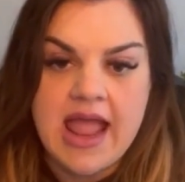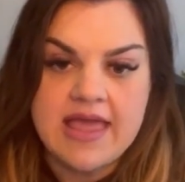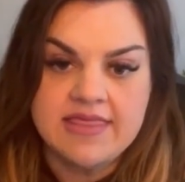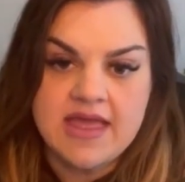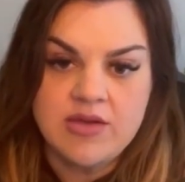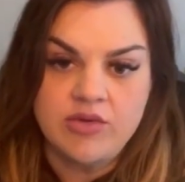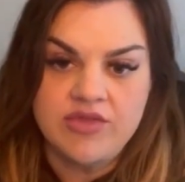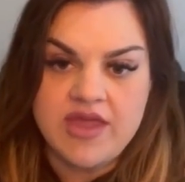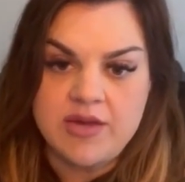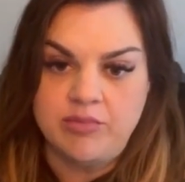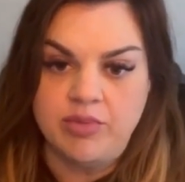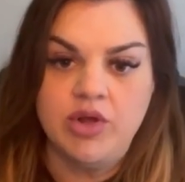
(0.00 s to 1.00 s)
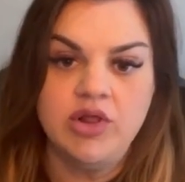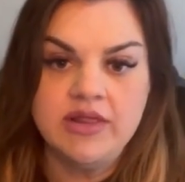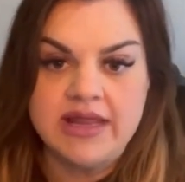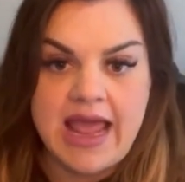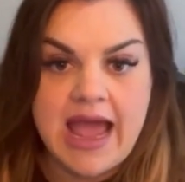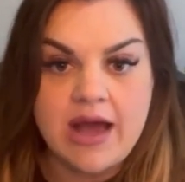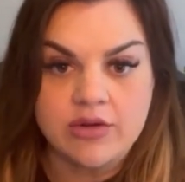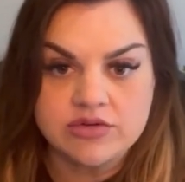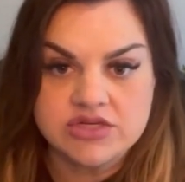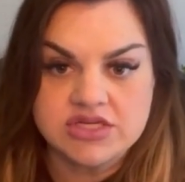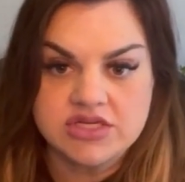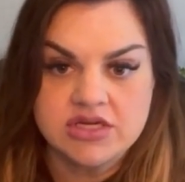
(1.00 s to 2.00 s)
and they will then pull it
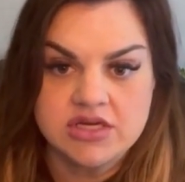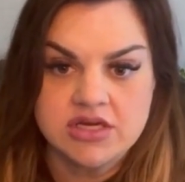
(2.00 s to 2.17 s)
out.